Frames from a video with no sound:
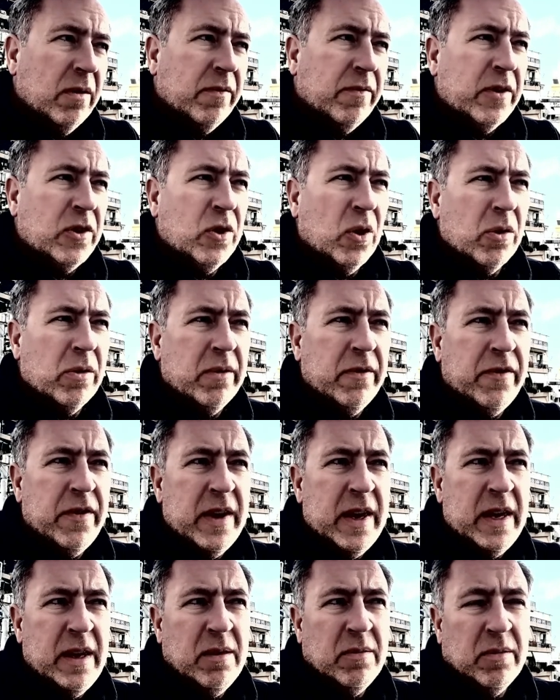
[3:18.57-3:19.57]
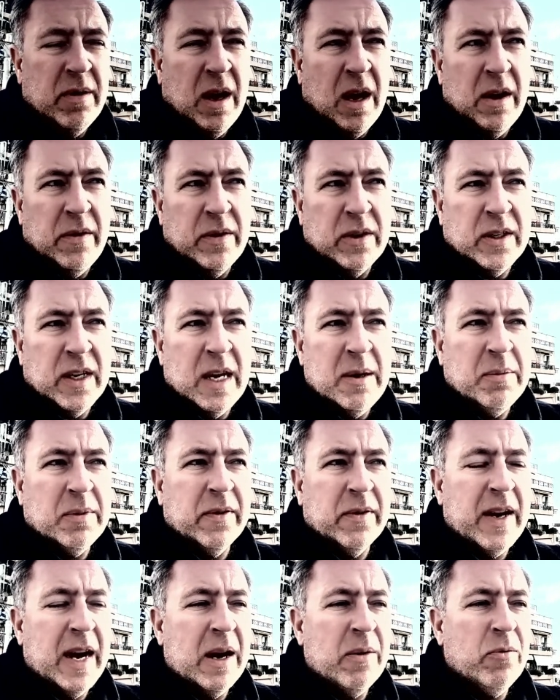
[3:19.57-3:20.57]
Photography, other types
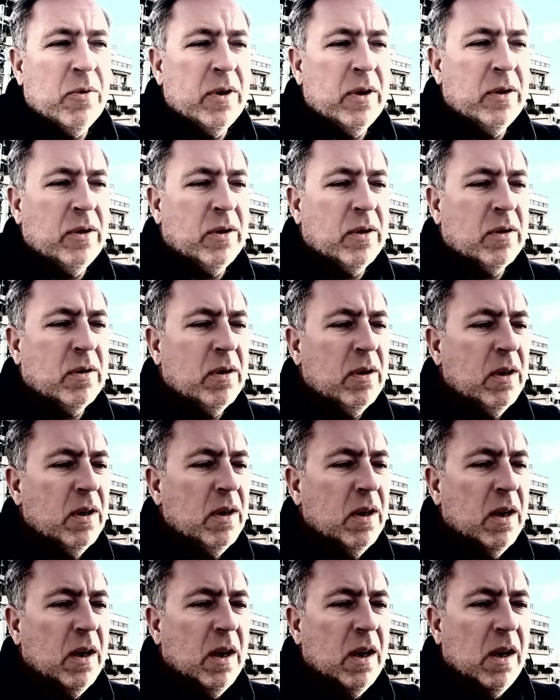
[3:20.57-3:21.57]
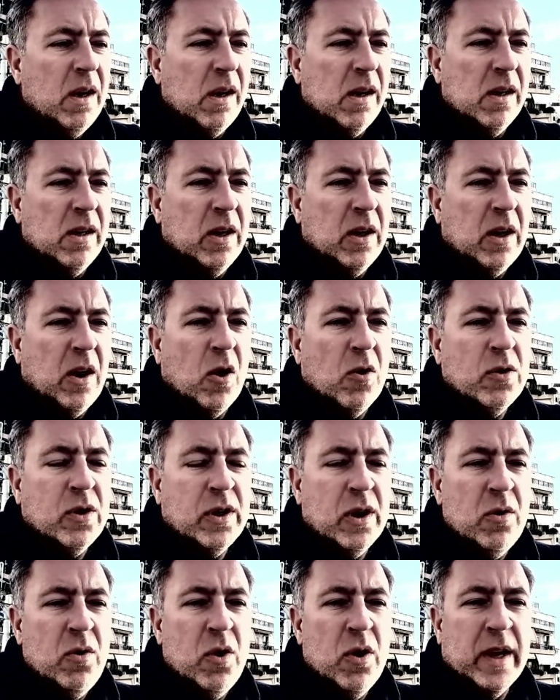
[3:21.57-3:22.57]
of cameras.
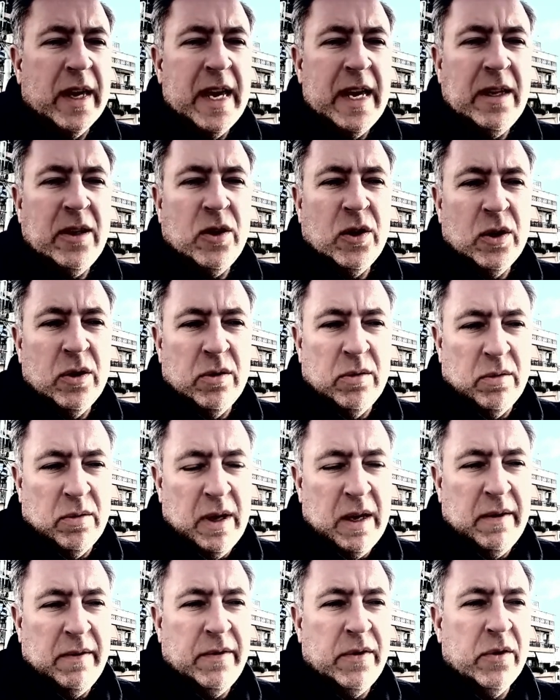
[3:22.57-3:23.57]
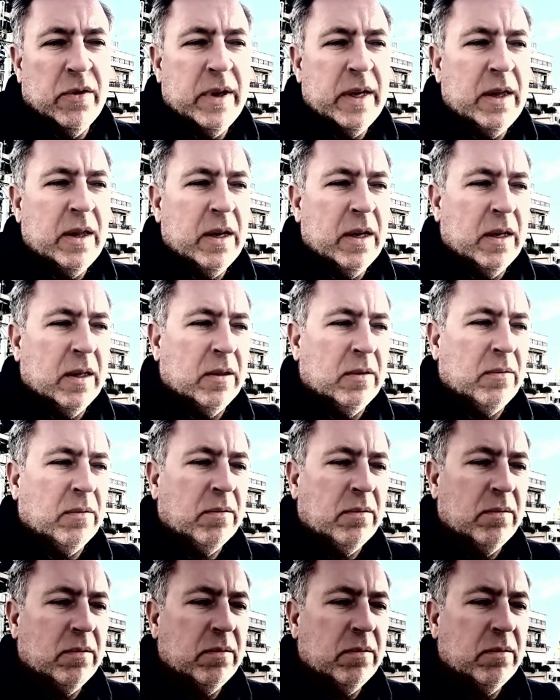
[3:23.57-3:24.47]
Also look into, if you're in the,